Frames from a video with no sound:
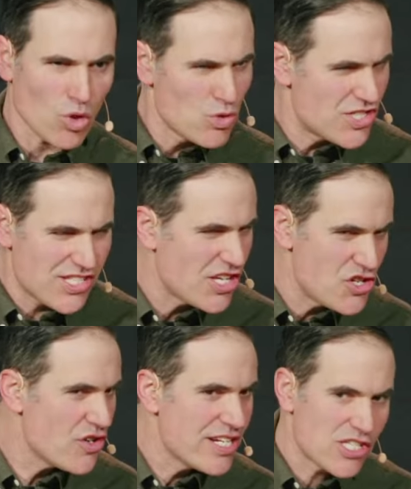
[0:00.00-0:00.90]
which the
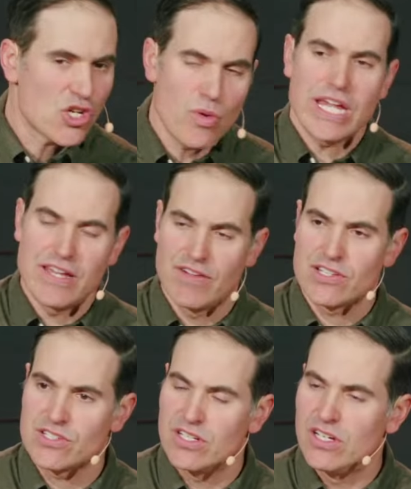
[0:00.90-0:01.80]
centurion doesn't quite give
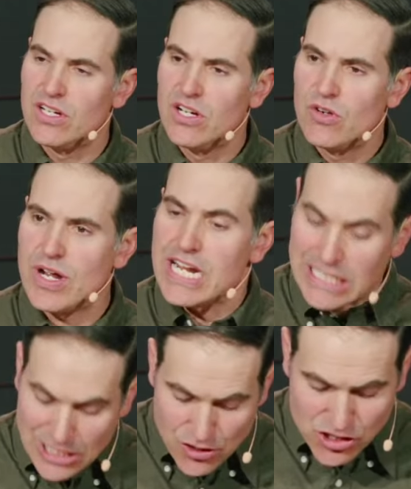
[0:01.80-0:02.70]
us. Right? A
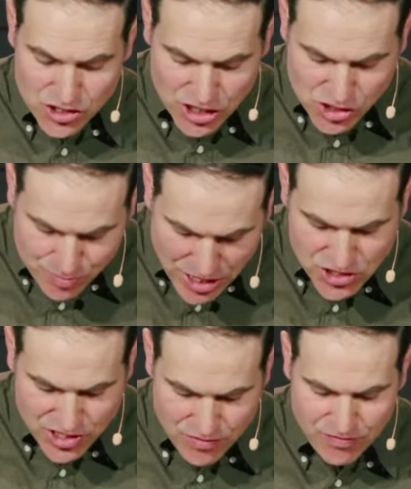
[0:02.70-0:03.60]
clear ex-
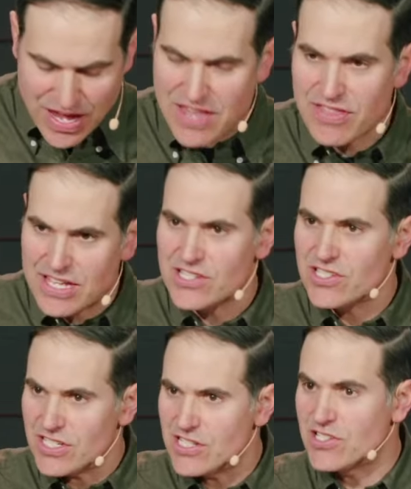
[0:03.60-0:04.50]
expression of faith
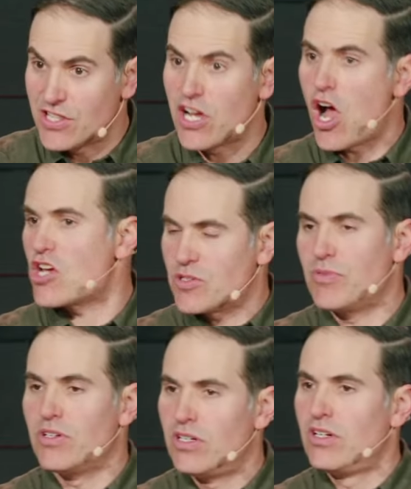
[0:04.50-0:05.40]
is, is the
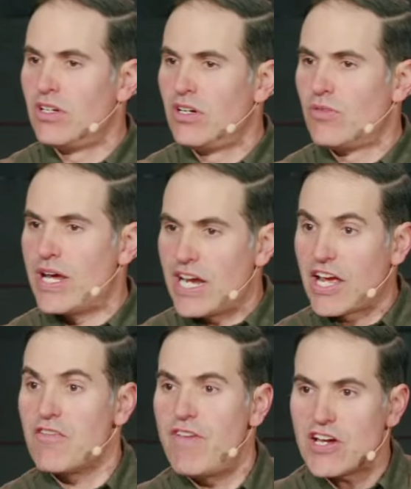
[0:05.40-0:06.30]
gospel. Right? A
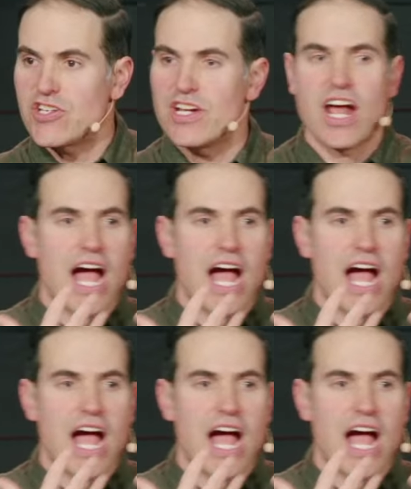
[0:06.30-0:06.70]
confession,